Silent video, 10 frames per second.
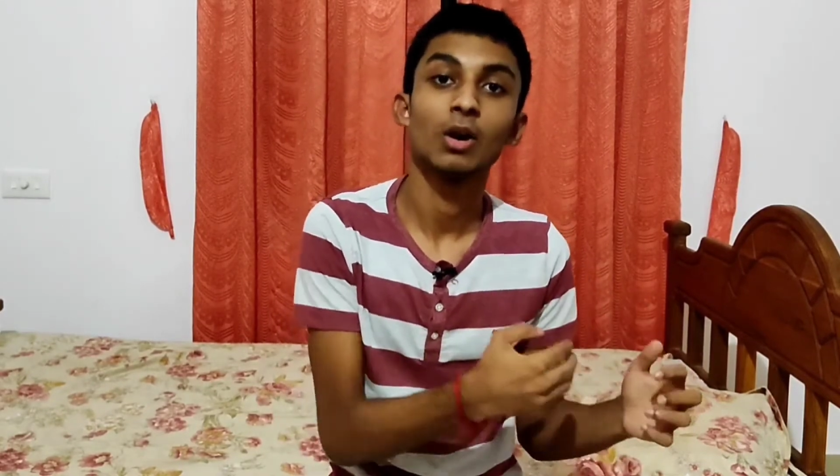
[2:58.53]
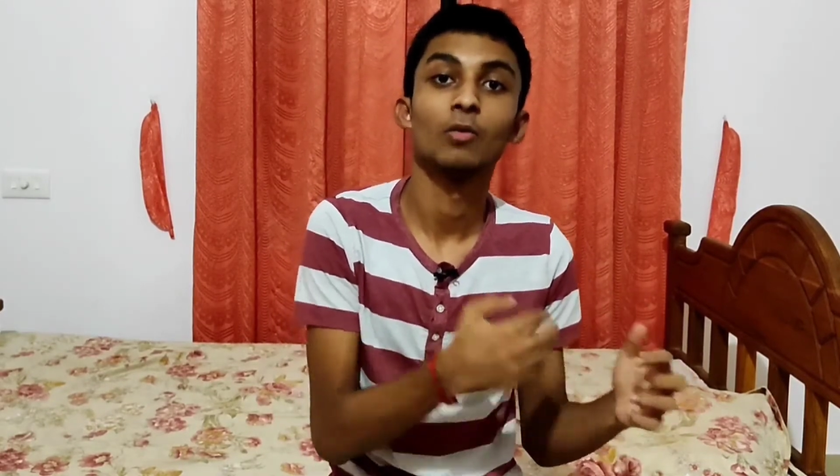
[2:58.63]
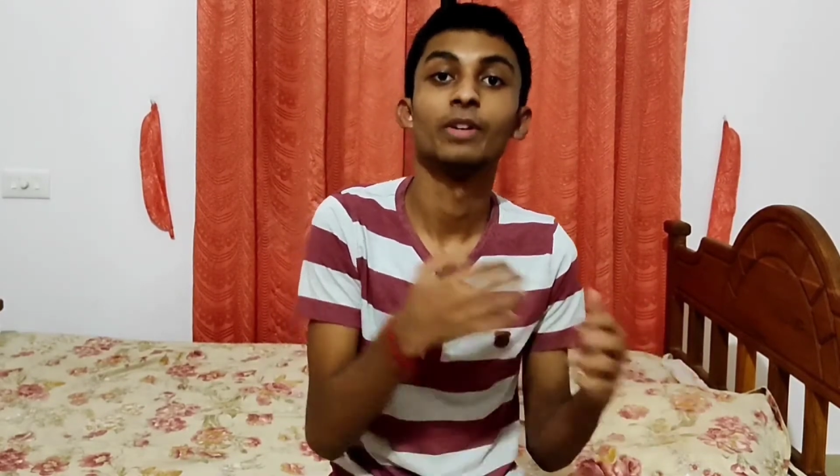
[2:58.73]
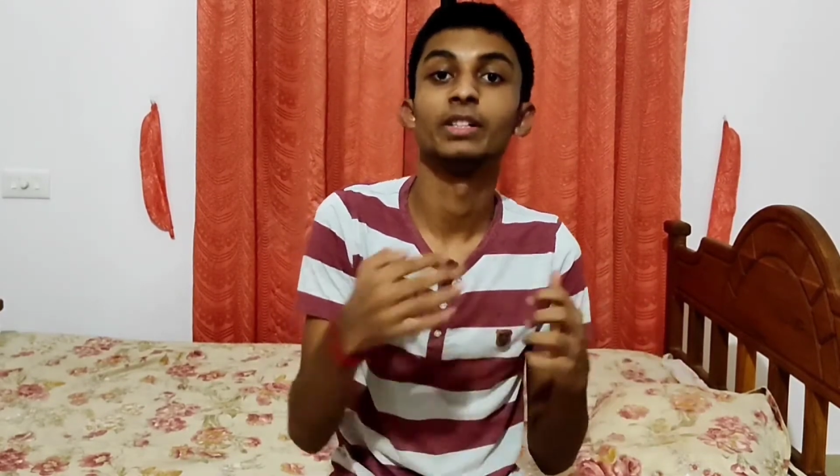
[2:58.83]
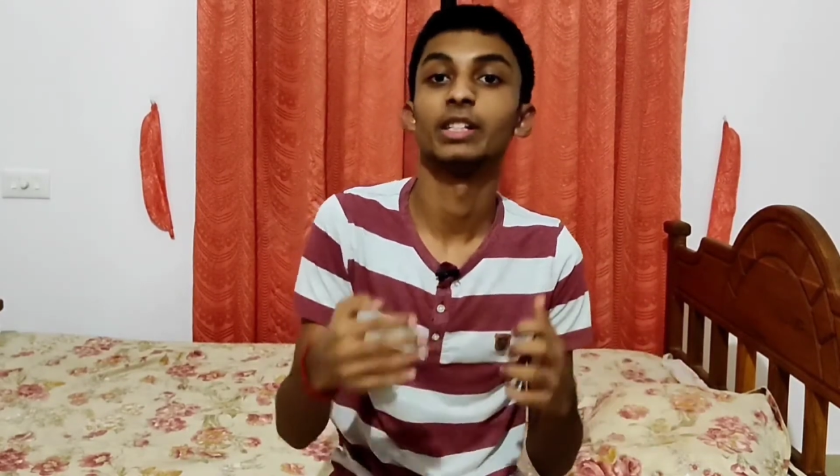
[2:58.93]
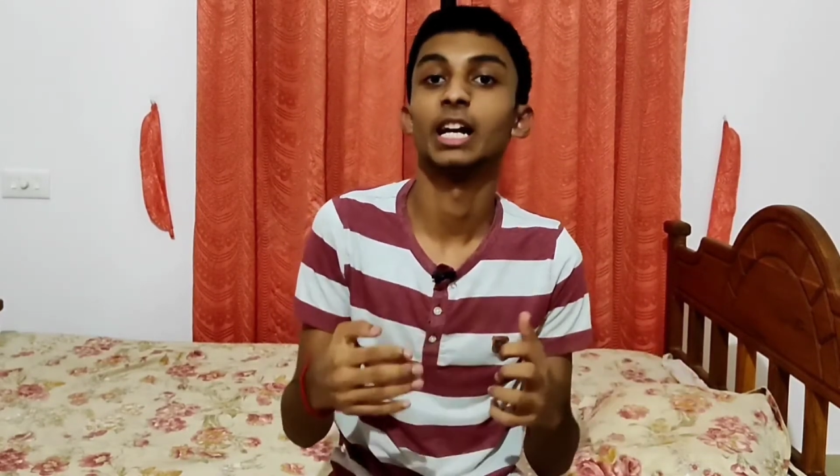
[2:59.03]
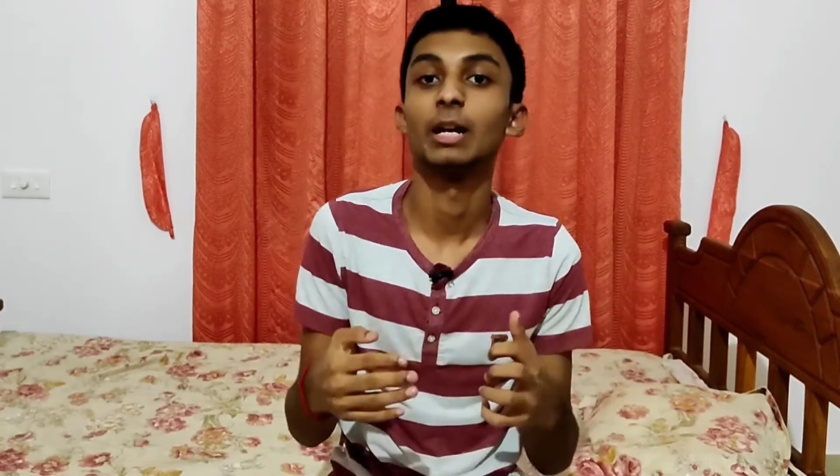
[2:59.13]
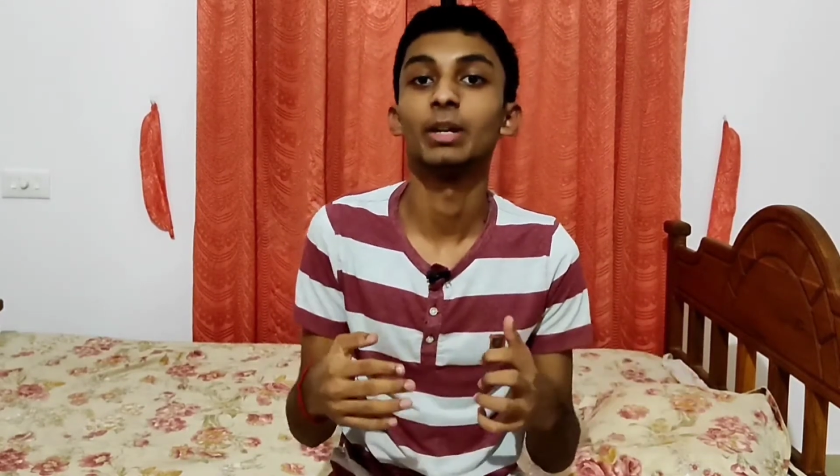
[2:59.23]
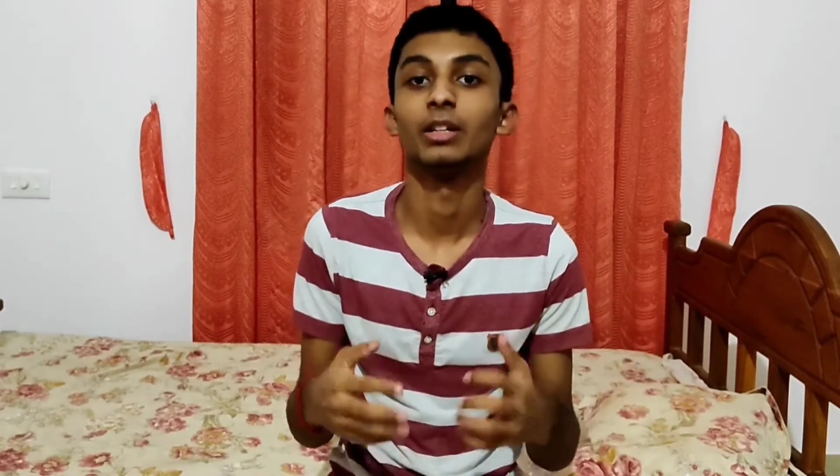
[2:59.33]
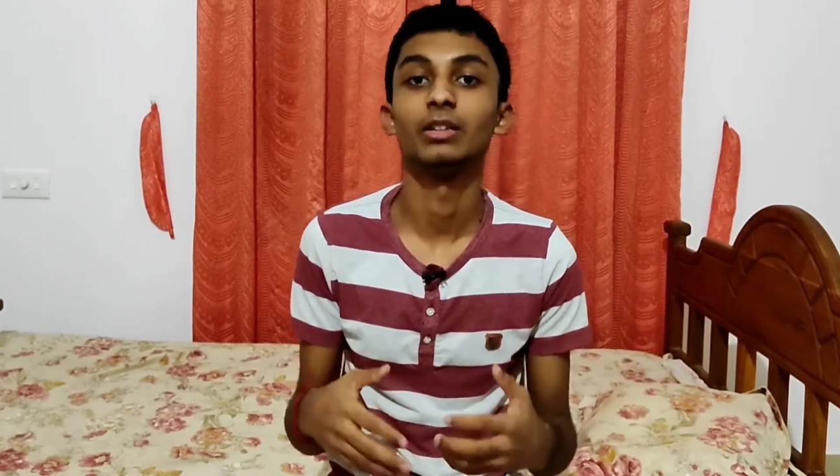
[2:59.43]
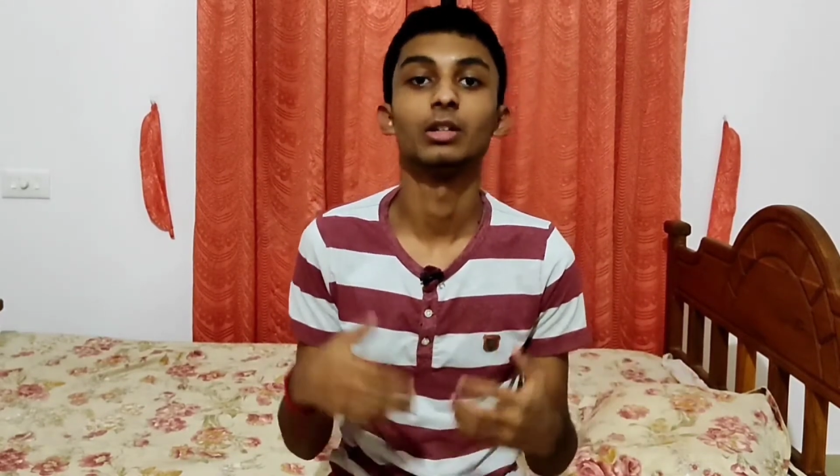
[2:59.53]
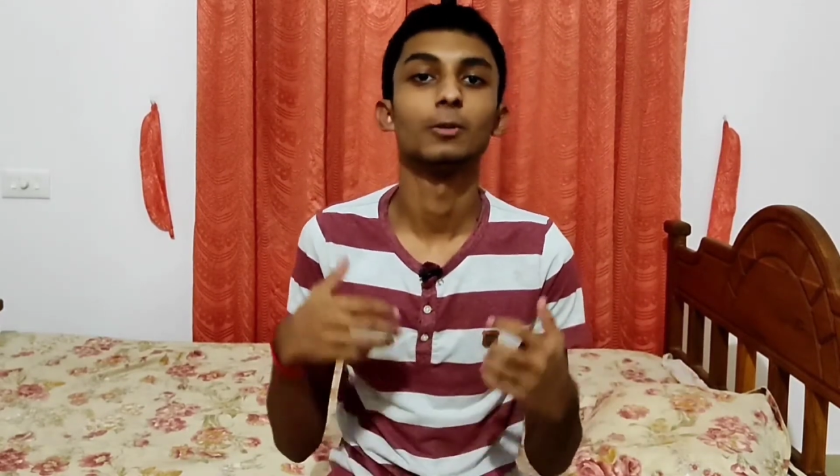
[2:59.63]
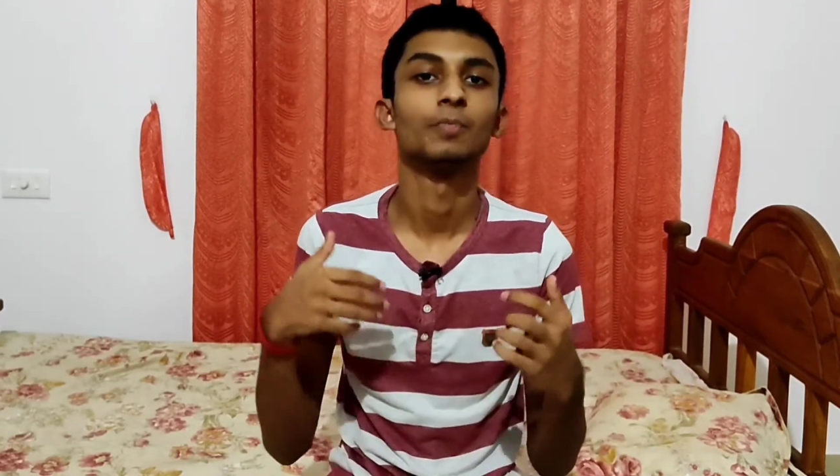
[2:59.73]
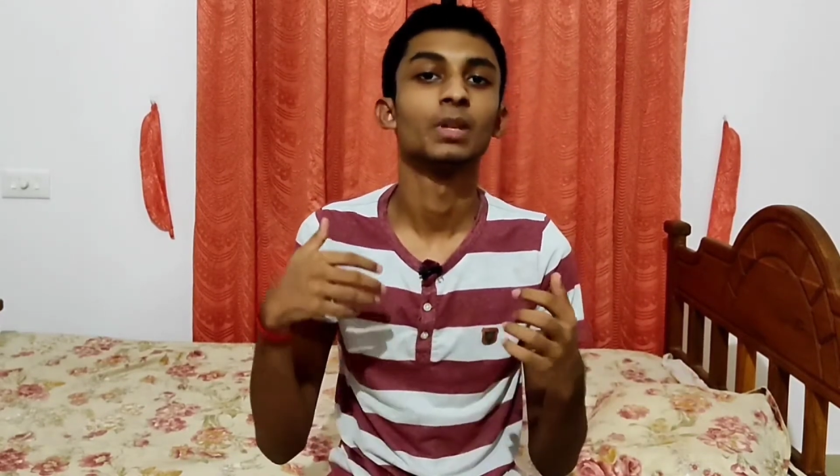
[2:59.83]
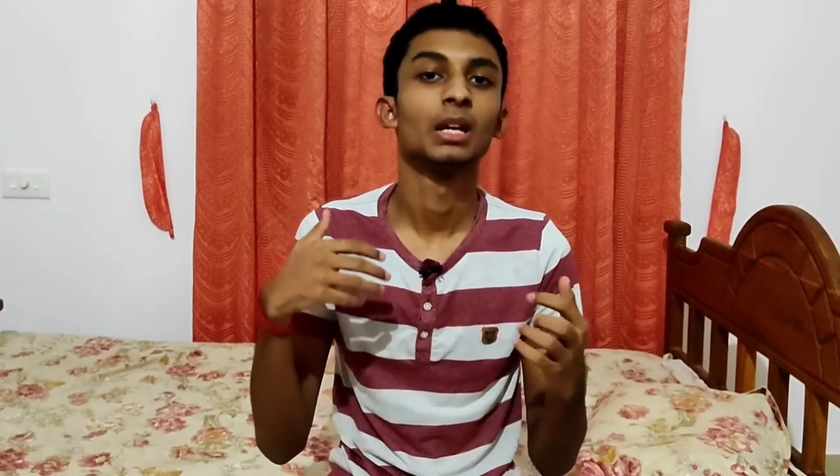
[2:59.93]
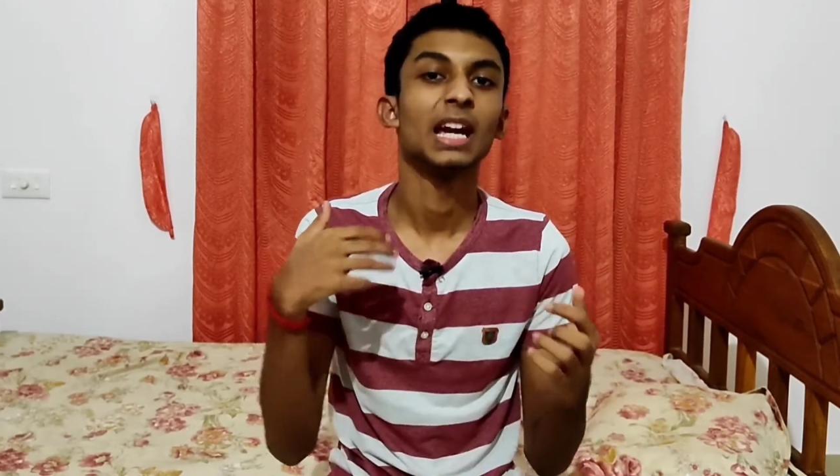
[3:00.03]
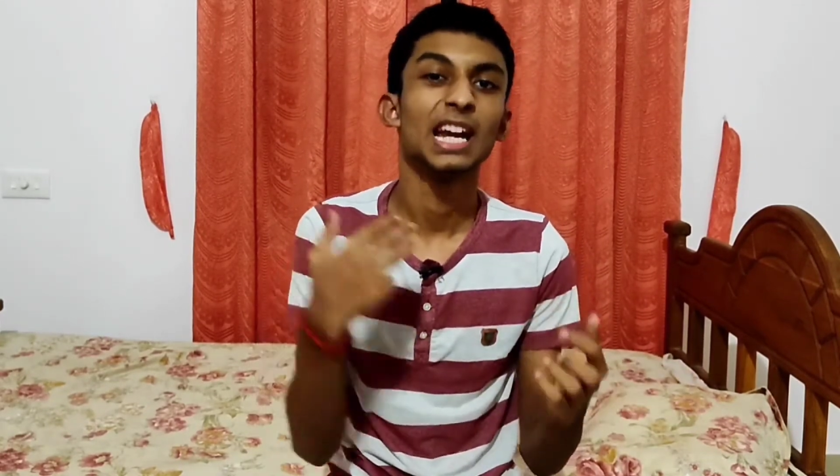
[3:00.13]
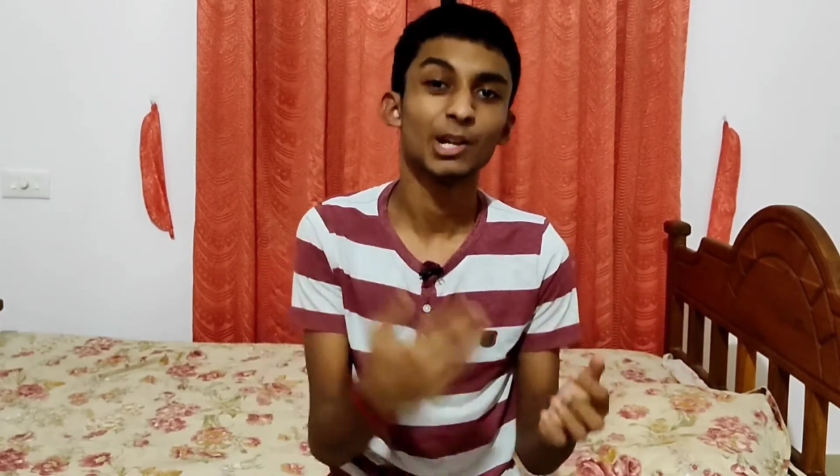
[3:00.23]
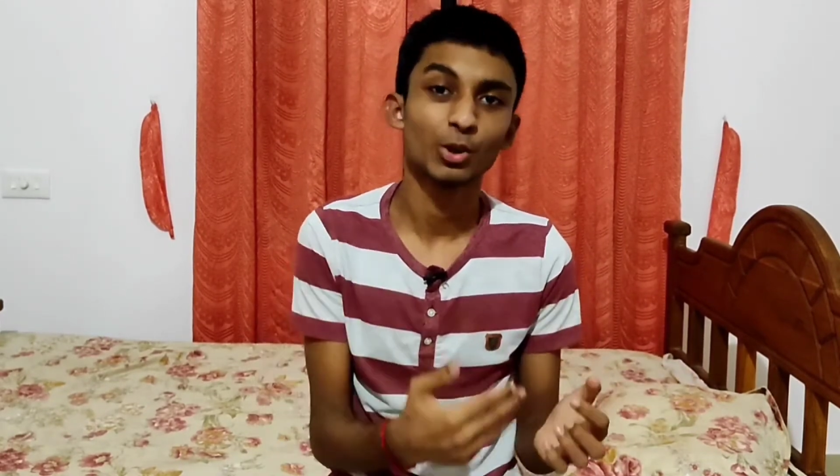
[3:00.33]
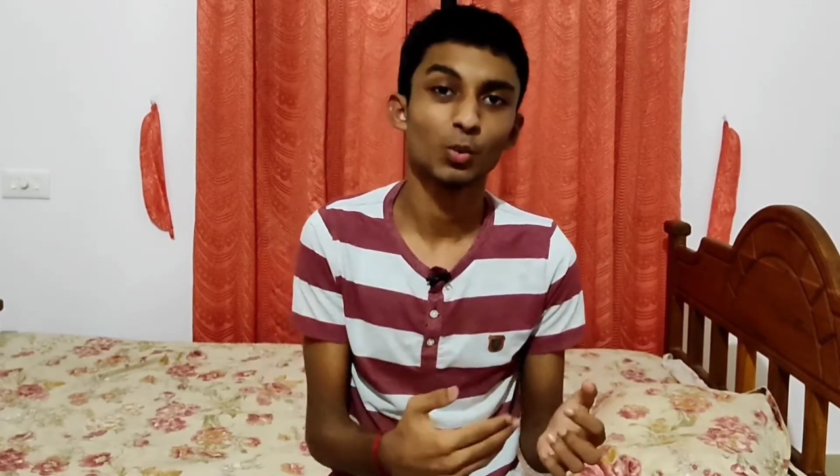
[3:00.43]
of describing the
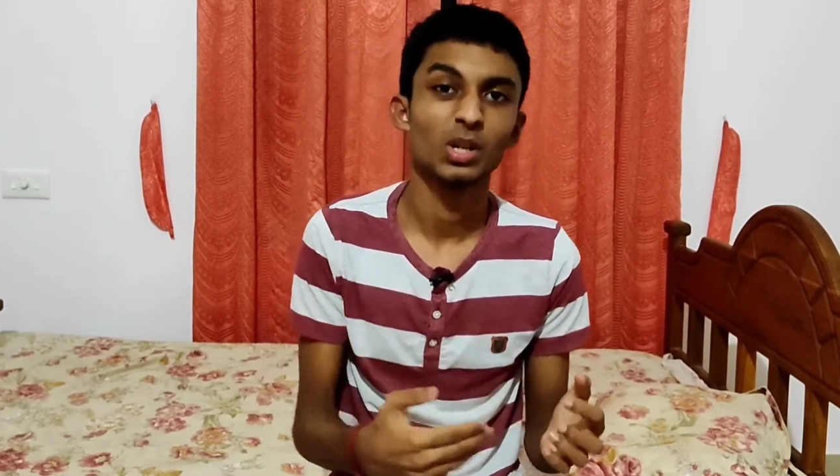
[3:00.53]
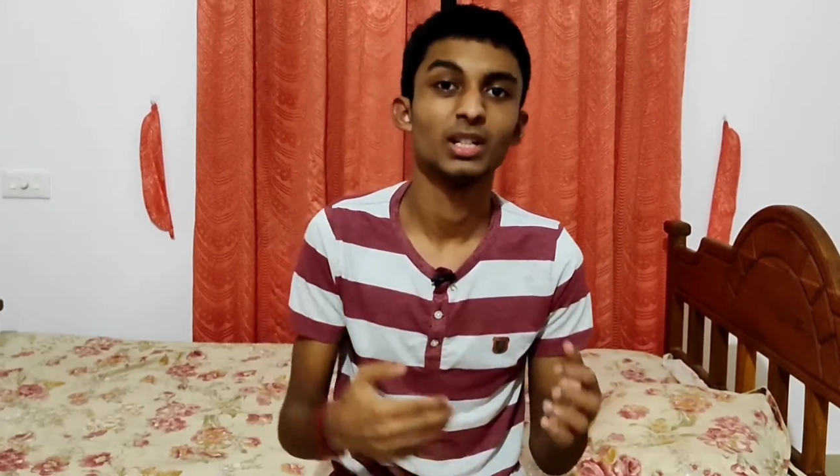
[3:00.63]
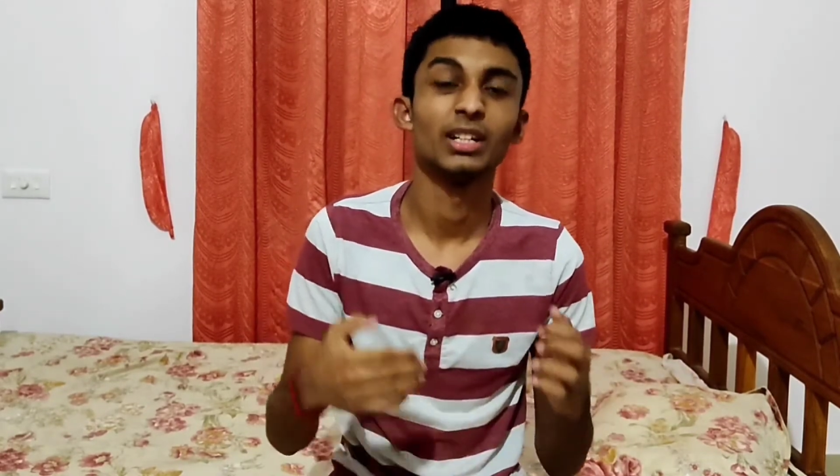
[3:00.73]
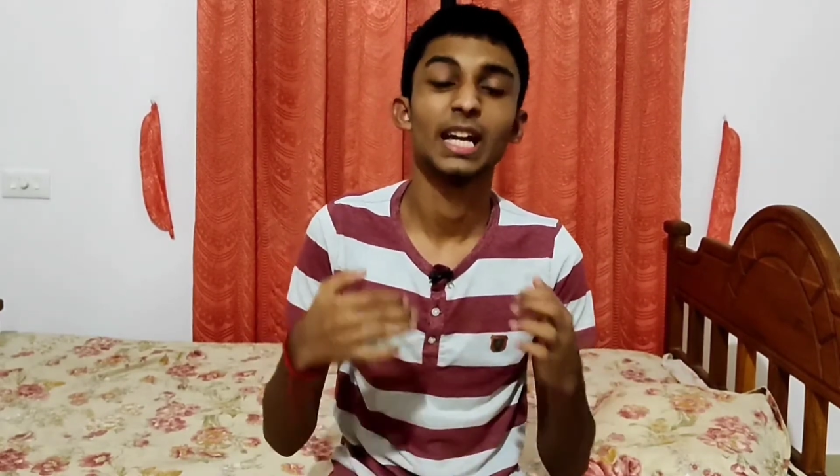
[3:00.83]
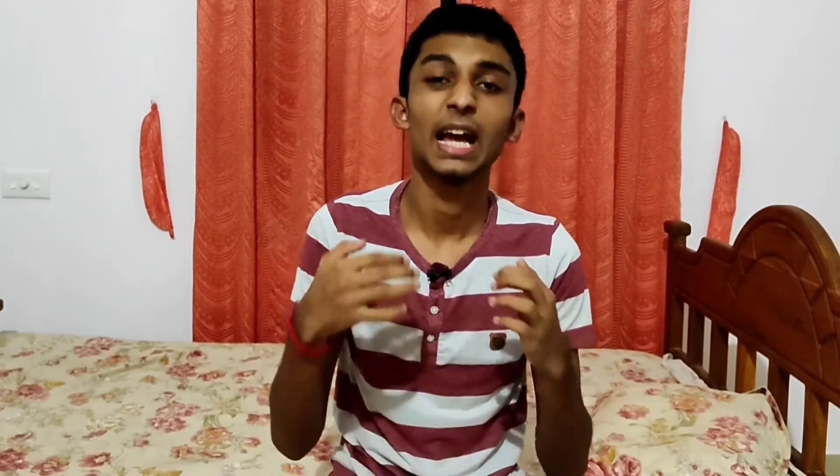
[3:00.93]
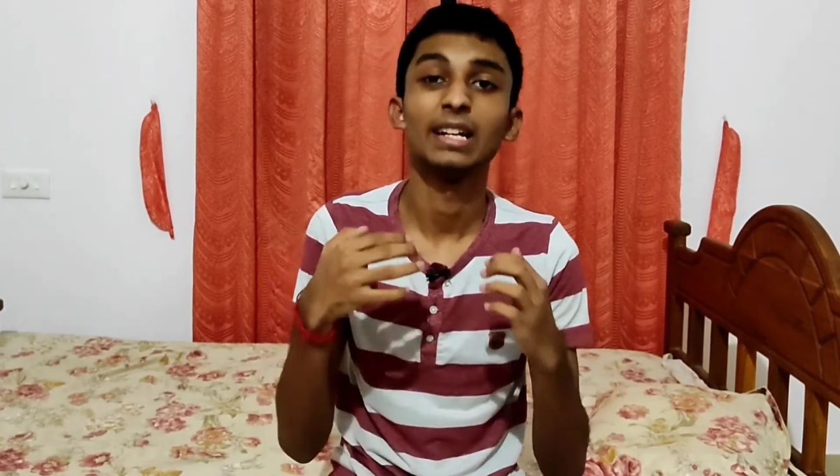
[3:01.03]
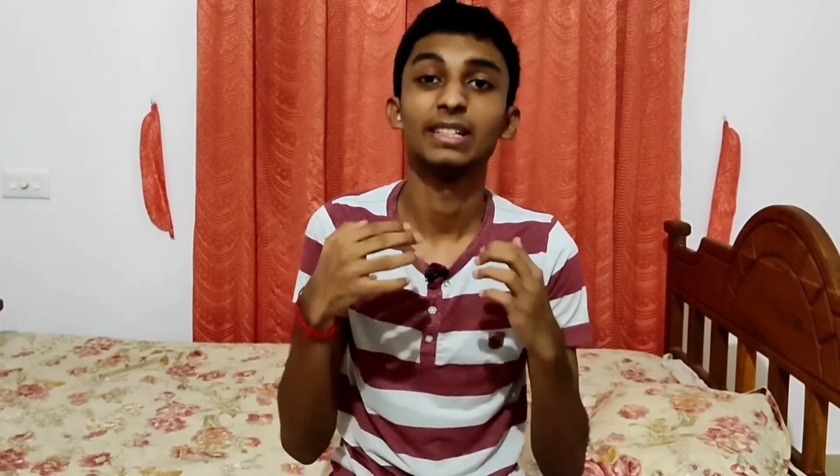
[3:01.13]
introverted and